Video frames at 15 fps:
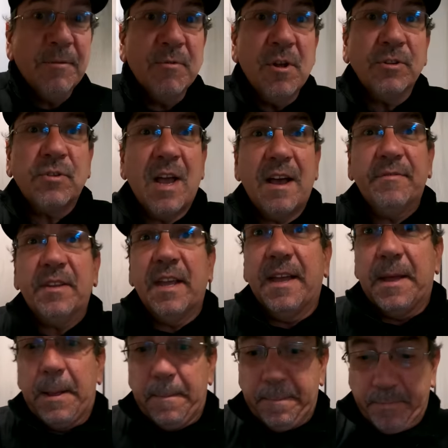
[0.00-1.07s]
we also have
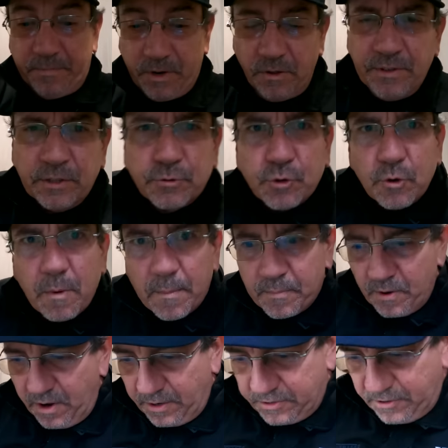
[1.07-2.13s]
the other Truma
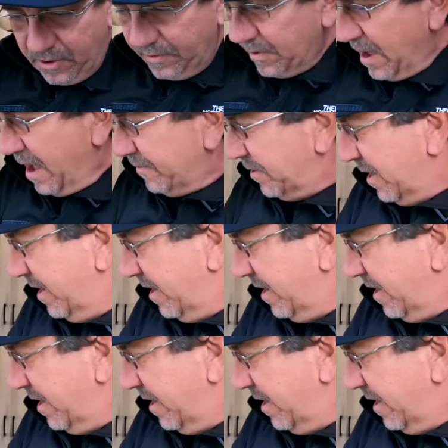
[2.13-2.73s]
products. You know, they have